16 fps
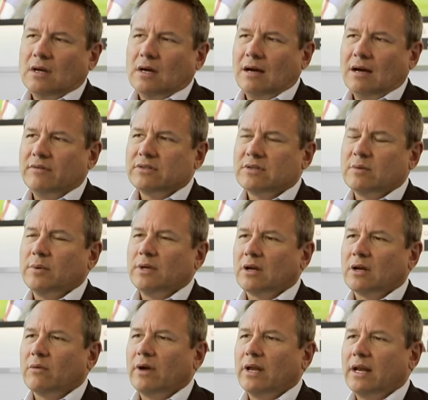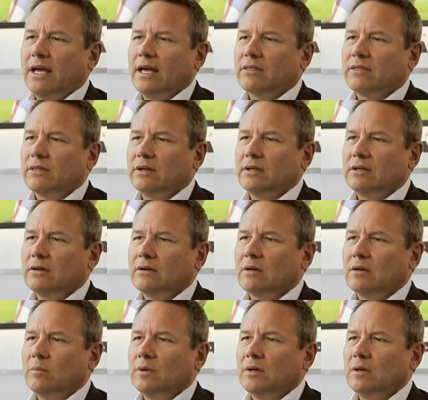obviously being a great athlete, you're
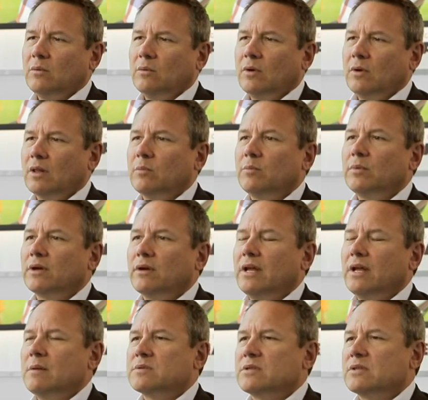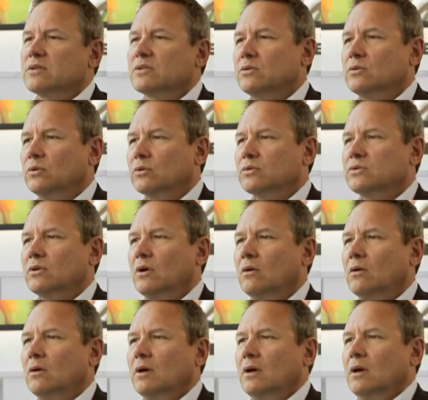gonna be one of the bigger names in the school. So,
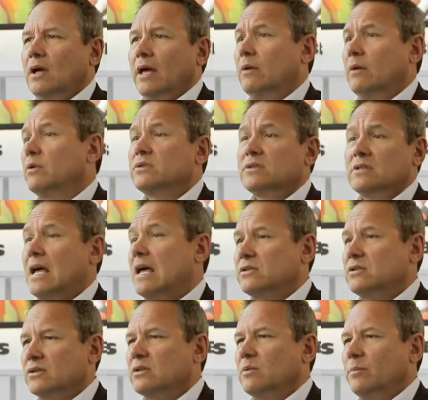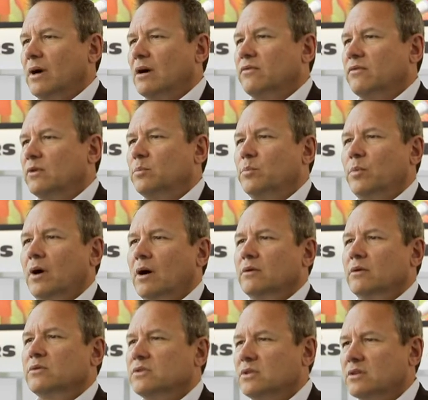and it was not just about football, it
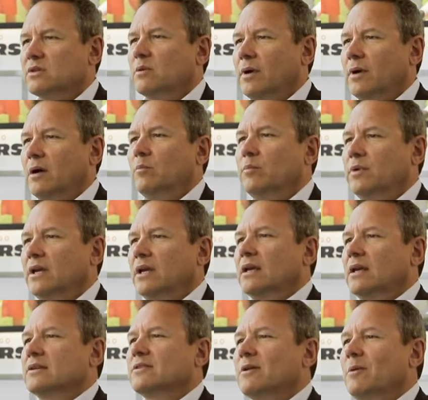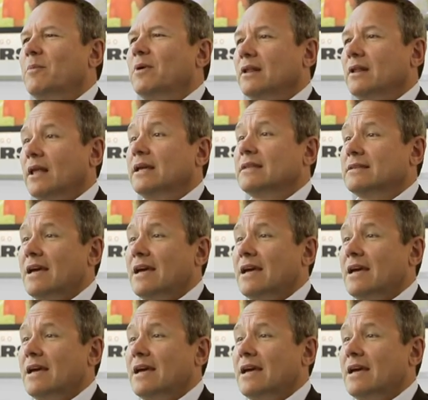was just about being somebody like